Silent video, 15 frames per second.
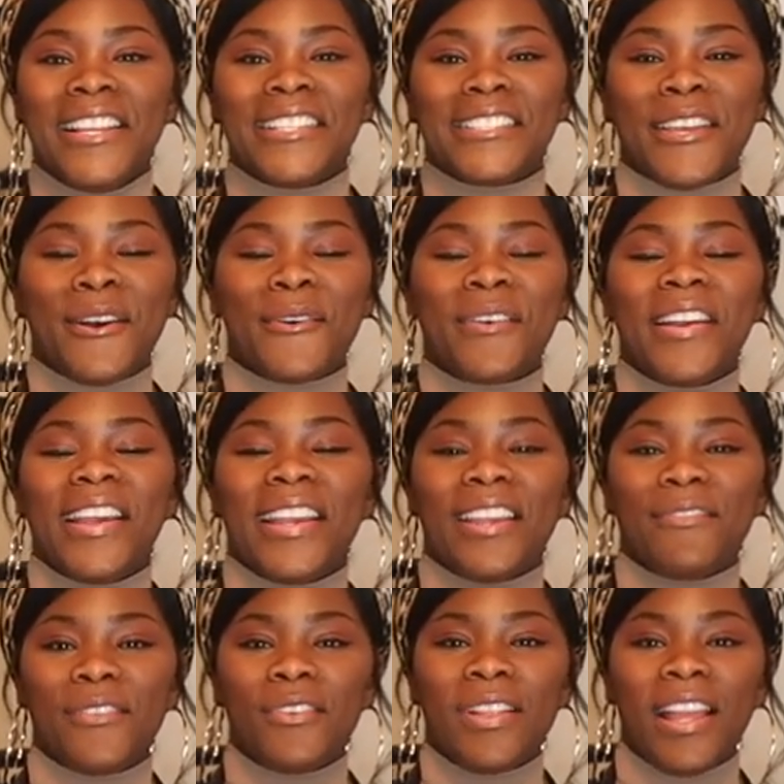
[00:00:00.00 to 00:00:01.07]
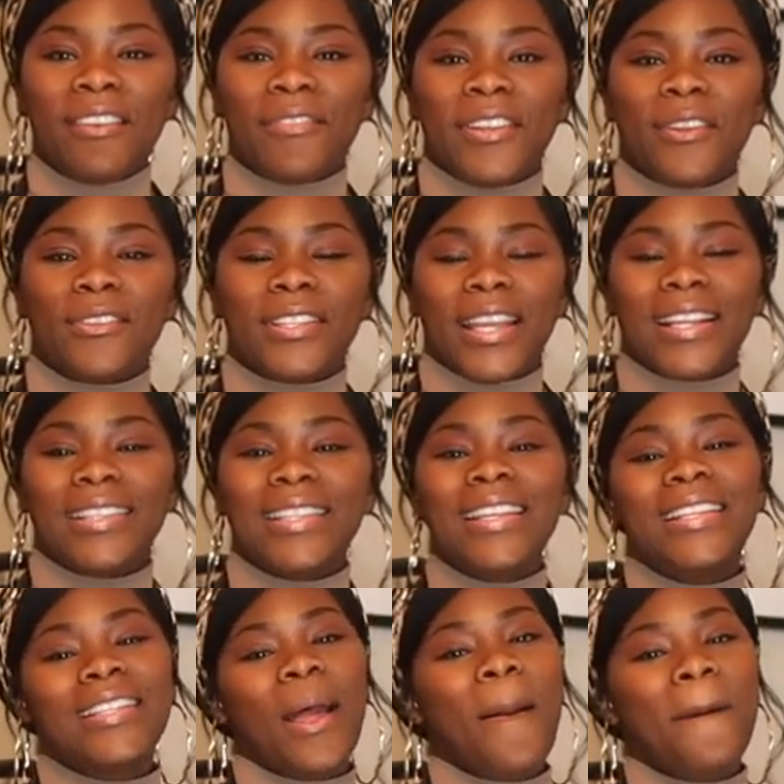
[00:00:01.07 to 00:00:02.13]
So if you like videos like
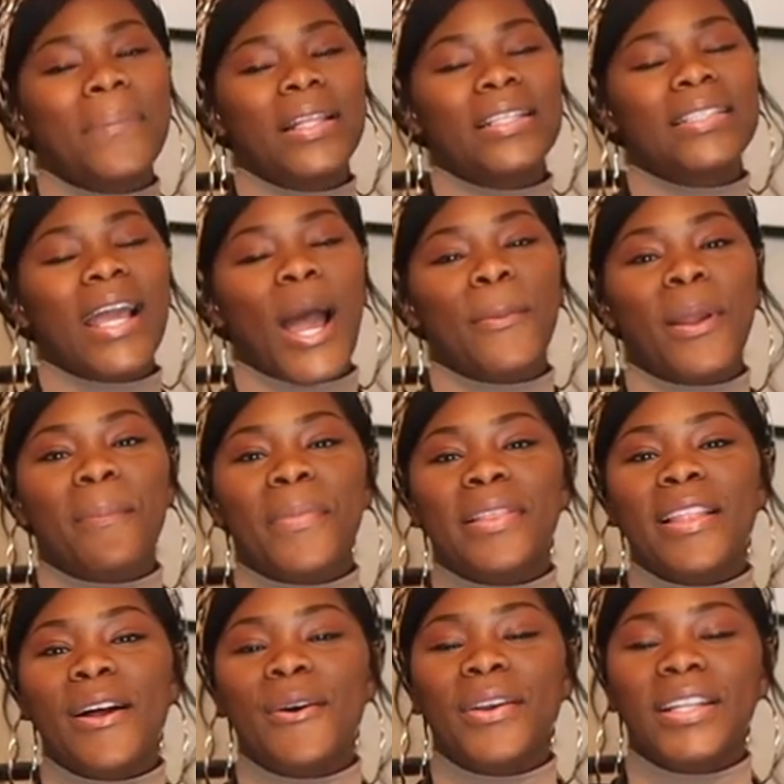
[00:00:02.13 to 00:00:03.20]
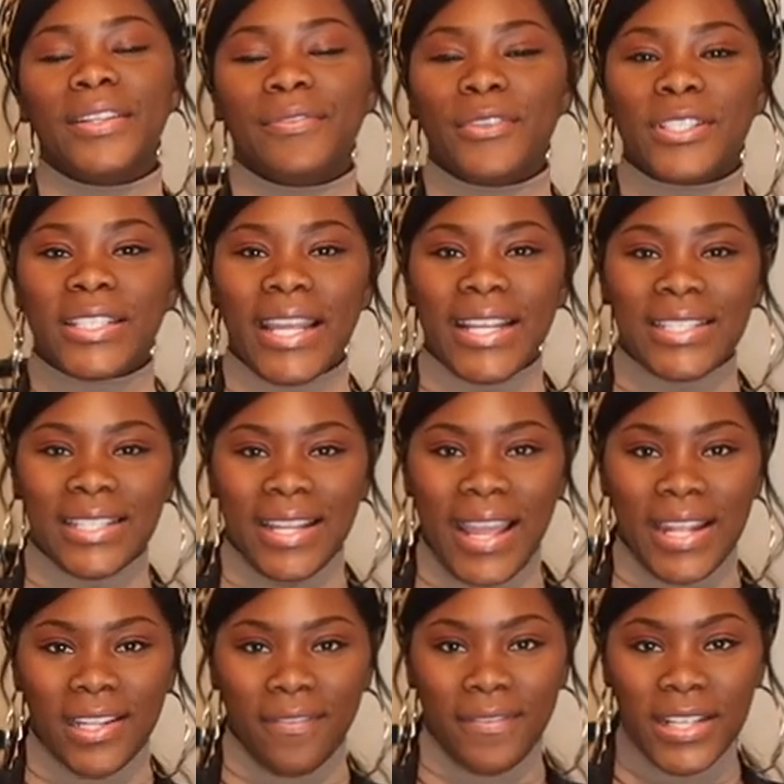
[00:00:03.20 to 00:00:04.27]
this, please comment below, and if you stay to the
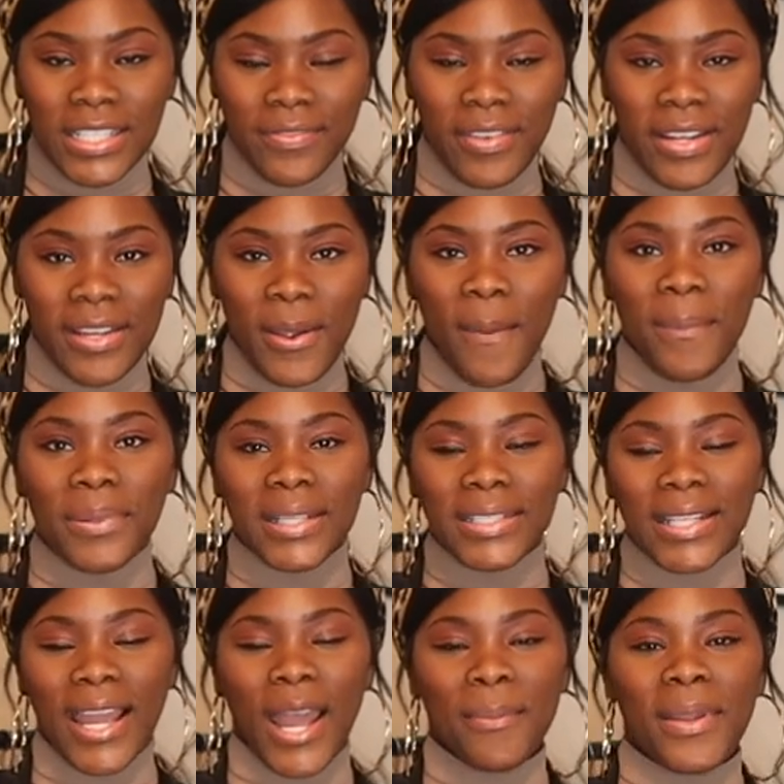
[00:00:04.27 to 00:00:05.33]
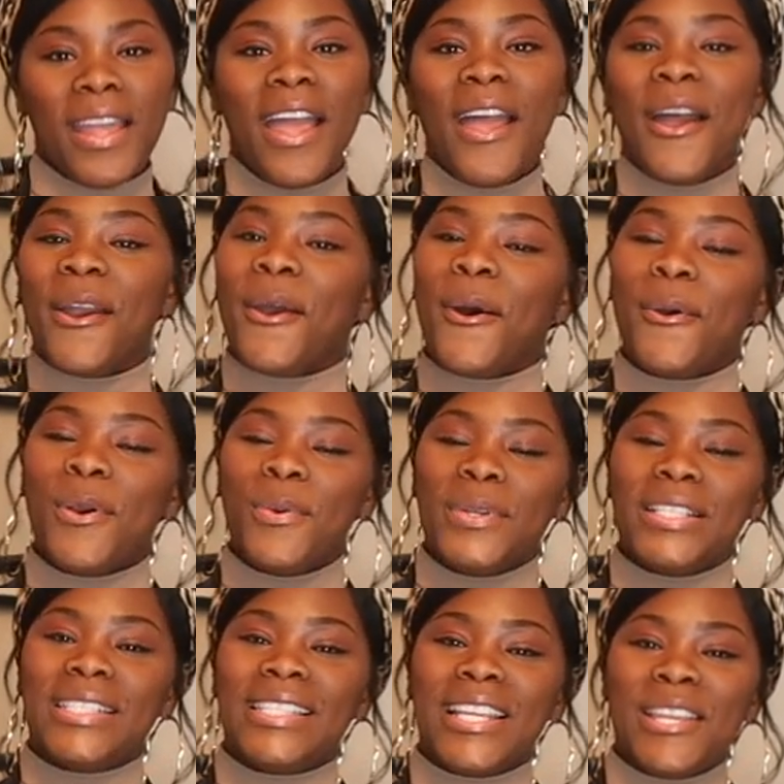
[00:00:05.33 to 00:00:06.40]
end of this video, please comment Coco,
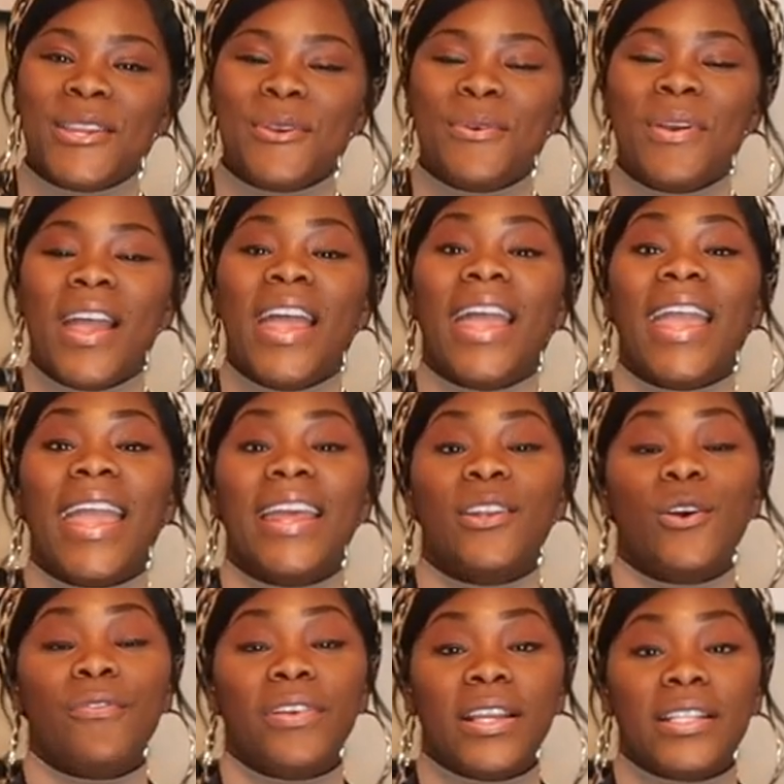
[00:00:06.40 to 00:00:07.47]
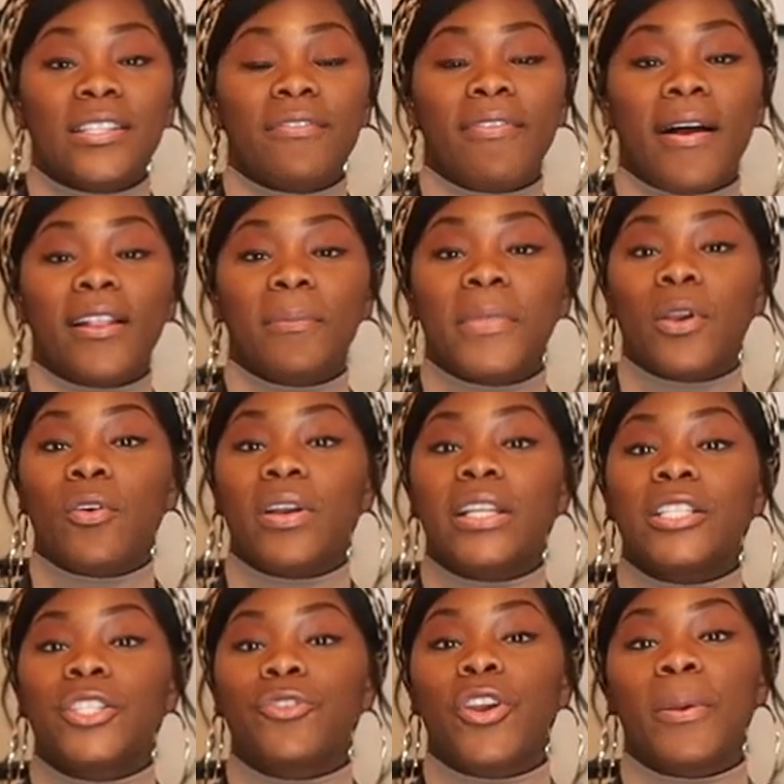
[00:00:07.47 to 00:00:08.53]
we see you, and don't forget to follow me on
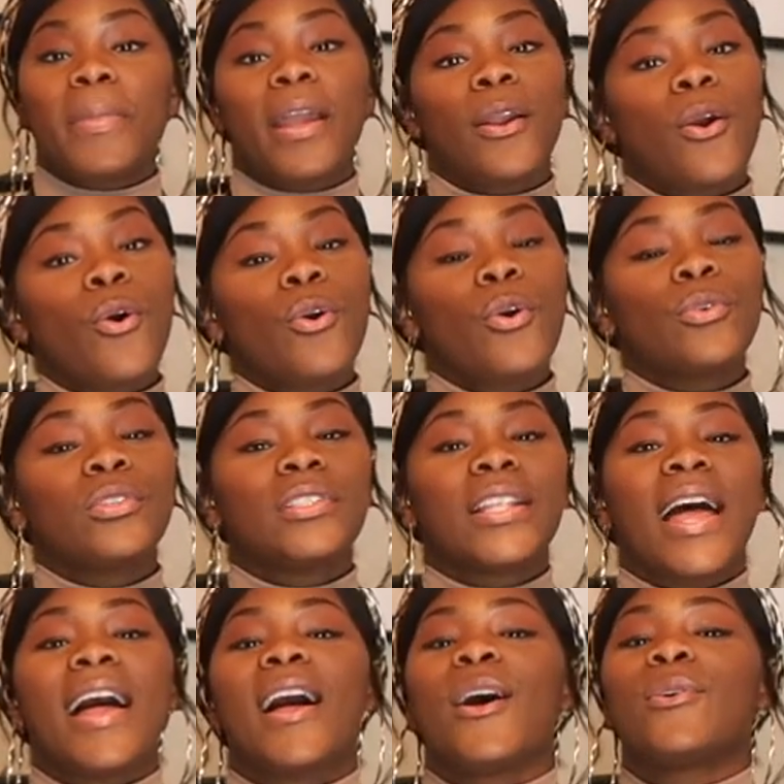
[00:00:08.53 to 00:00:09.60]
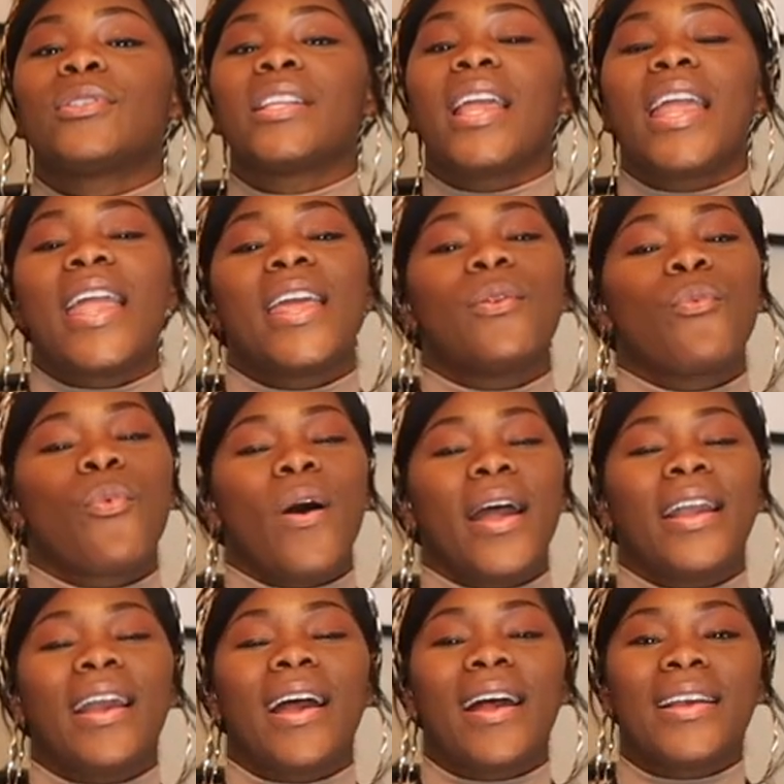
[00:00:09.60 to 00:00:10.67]
Instagram at Coco Styles N
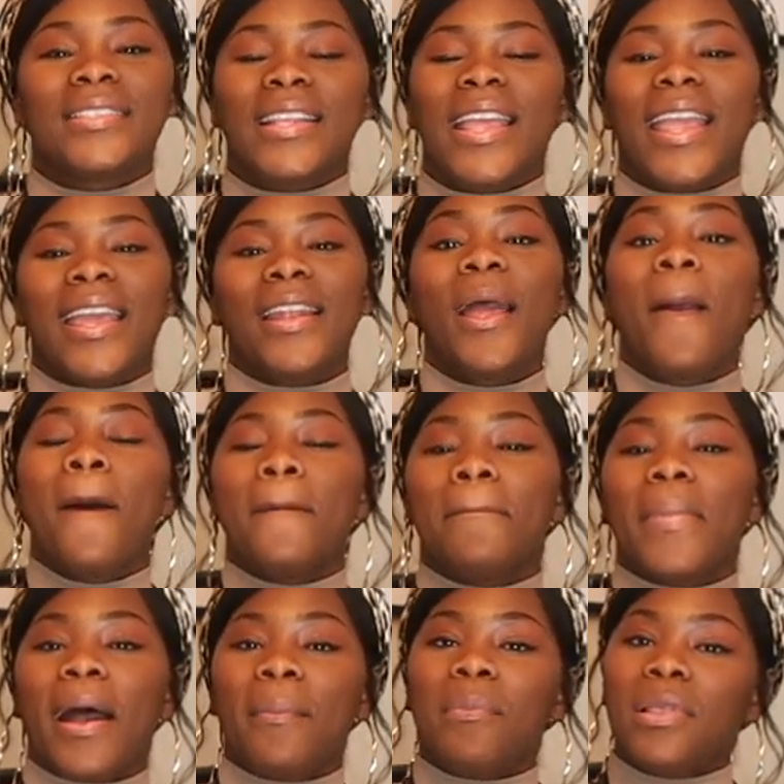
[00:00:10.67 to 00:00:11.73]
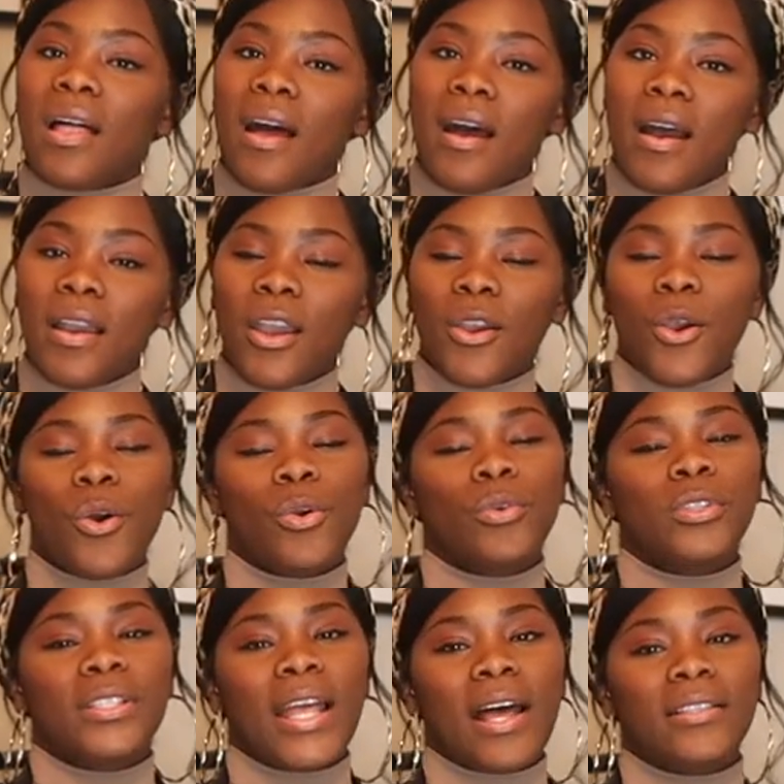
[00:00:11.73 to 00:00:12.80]
Y, guys, and my blog Coco
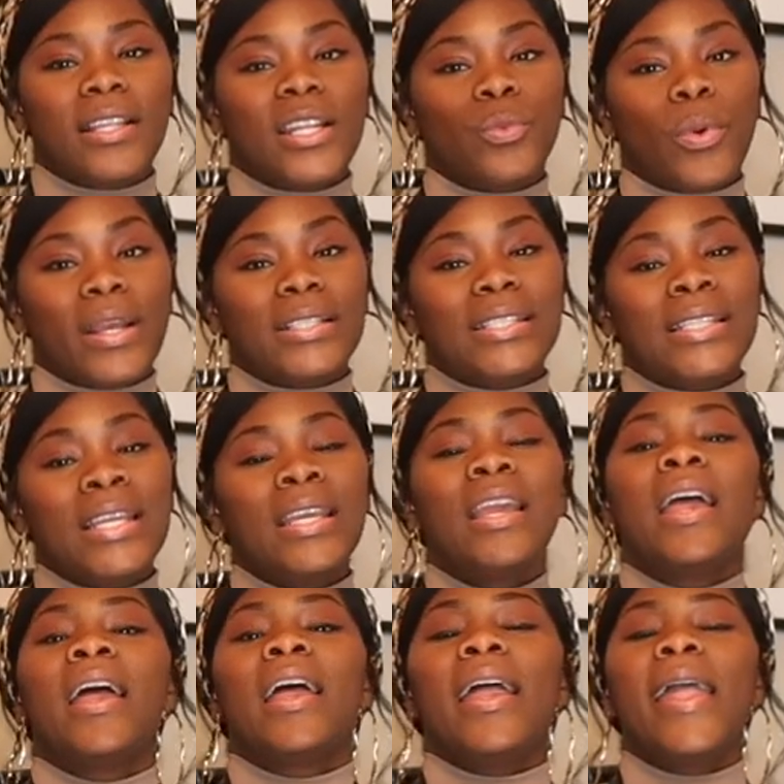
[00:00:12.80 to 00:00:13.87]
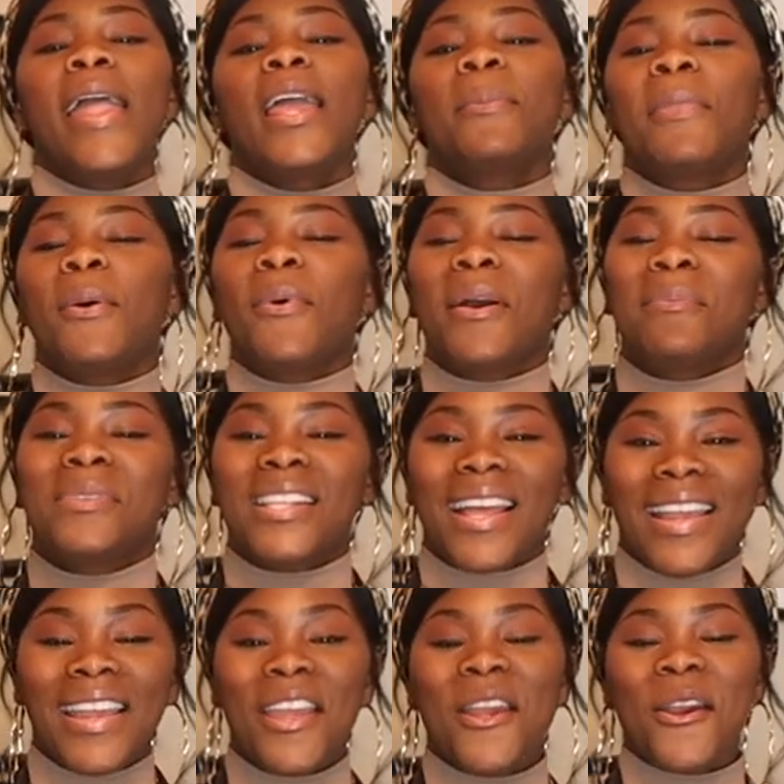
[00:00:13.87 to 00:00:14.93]
Styles N Y C, and my
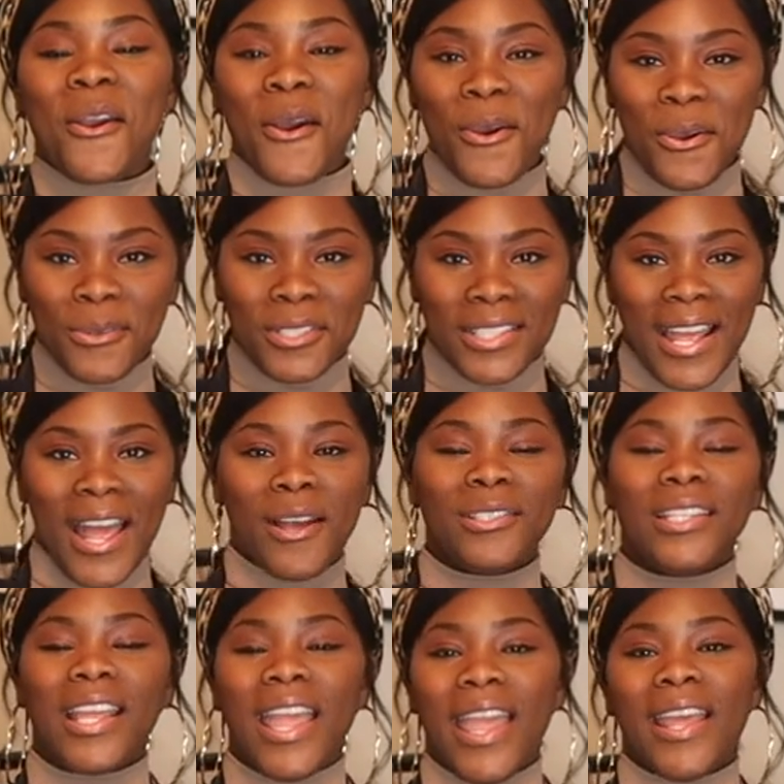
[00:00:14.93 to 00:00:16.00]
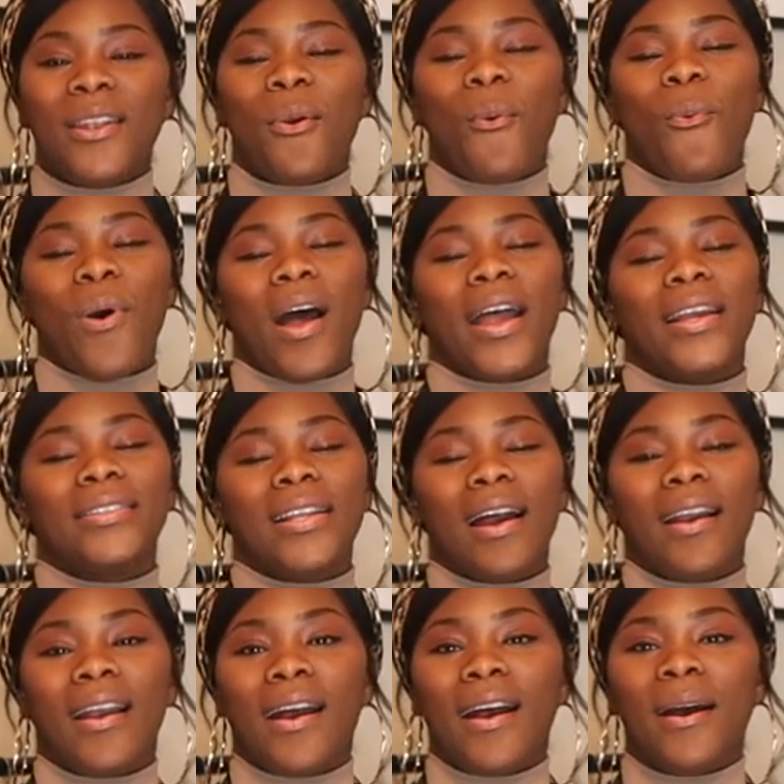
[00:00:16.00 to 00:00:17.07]
website coco styles N Y
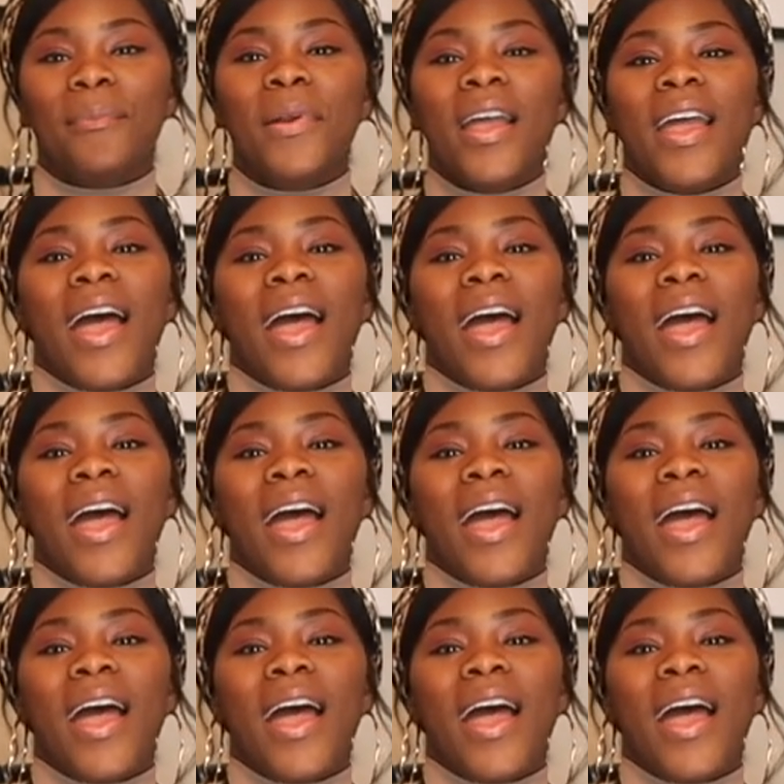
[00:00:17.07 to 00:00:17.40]
dot com.